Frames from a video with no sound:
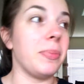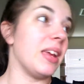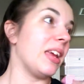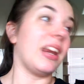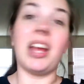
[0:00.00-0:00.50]

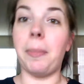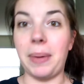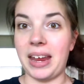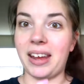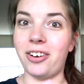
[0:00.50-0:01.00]
Me getting up
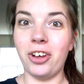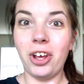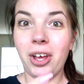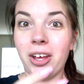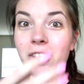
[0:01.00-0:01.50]
and
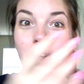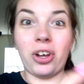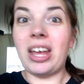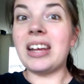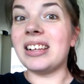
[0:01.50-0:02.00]

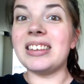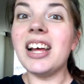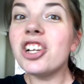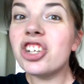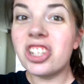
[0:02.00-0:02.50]
cooking
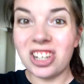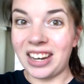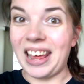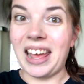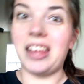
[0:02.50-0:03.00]
lunch
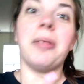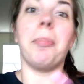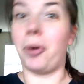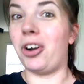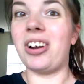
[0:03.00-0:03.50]
today
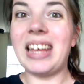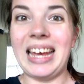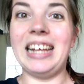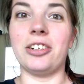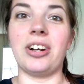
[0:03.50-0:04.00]
burned
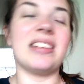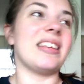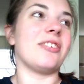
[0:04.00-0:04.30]
calories.